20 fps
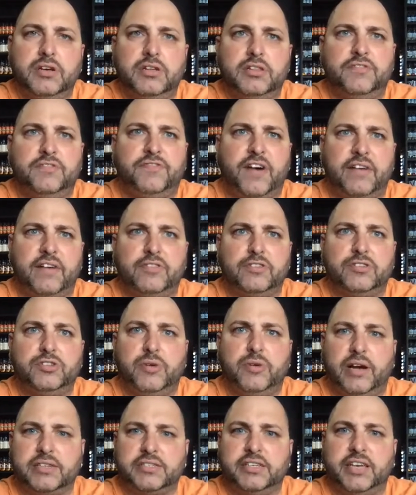The 502
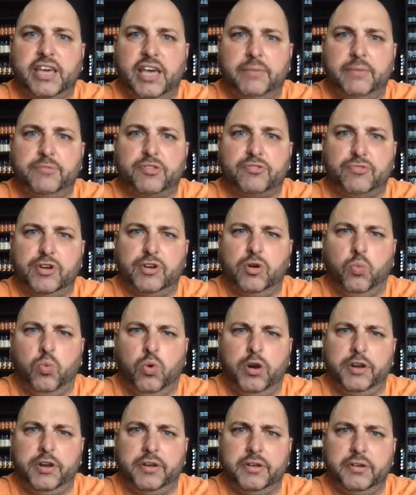actually came with real
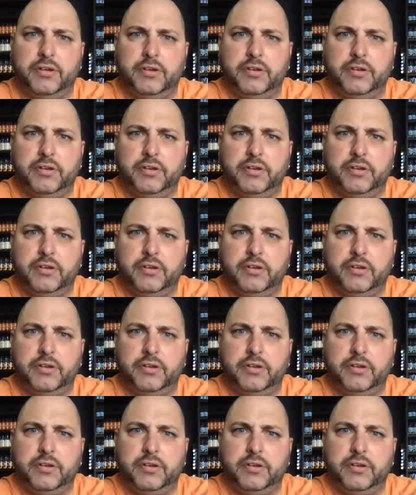wood.